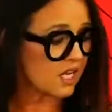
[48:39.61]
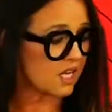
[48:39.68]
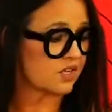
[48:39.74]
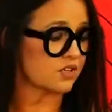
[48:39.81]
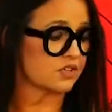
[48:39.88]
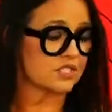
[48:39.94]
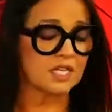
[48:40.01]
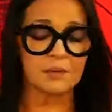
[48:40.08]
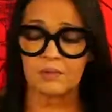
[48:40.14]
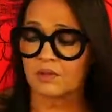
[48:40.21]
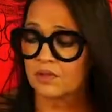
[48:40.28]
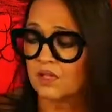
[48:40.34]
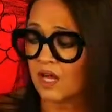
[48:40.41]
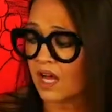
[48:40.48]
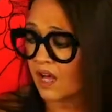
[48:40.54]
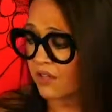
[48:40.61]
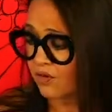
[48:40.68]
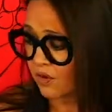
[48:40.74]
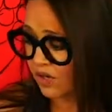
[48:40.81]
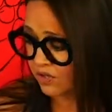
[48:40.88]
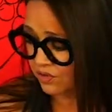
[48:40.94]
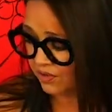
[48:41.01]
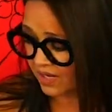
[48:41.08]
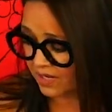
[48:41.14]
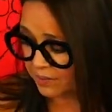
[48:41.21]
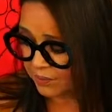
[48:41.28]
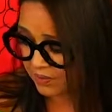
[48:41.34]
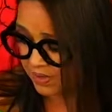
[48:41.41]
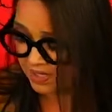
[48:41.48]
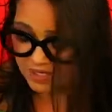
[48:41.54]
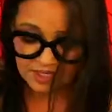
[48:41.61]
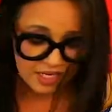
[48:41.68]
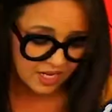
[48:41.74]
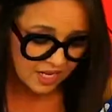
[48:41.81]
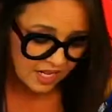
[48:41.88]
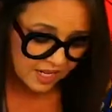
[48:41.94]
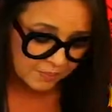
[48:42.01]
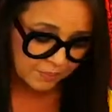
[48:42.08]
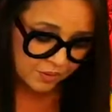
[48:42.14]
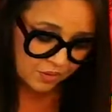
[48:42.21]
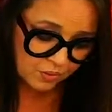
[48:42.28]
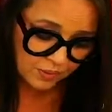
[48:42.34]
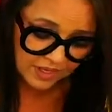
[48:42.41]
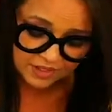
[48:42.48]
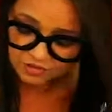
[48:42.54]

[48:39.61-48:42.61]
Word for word: on your tablecloth or on your apron, put away